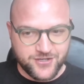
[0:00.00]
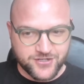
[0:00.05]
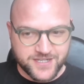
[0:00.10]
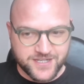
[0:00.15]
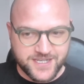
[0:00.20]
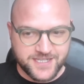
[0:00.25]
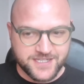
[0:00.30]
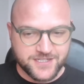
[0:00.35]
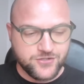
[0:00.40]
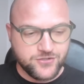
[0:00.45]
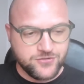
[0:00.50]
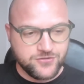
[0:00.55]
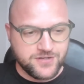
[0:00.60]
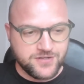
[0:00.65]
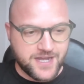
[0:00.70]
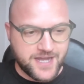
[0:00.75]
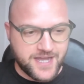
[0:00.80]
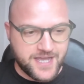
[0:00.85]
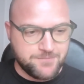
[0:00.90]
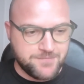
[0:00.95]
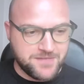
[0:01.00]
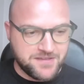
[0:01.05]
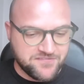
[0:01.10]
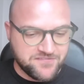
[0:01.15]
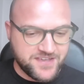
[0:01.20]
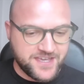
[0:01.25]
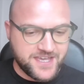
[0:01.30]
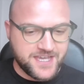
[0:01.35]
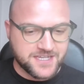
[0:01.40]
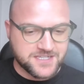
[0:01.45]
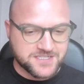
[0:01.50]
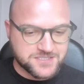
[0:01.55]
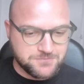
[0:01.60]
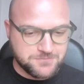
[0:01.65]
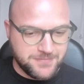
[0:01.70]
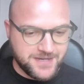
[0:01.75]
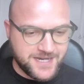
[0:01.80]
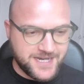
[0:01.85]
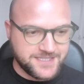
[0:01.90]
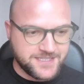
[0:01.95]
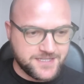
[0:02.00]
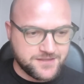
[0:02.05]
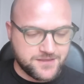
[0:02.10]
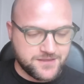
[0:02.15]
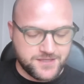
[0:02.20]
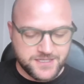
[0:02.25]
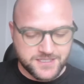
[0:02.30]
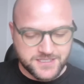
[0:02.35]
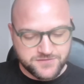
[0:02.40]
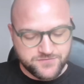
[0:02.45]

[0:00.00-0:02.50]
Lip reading: Okay, go IMFX, buy that thing.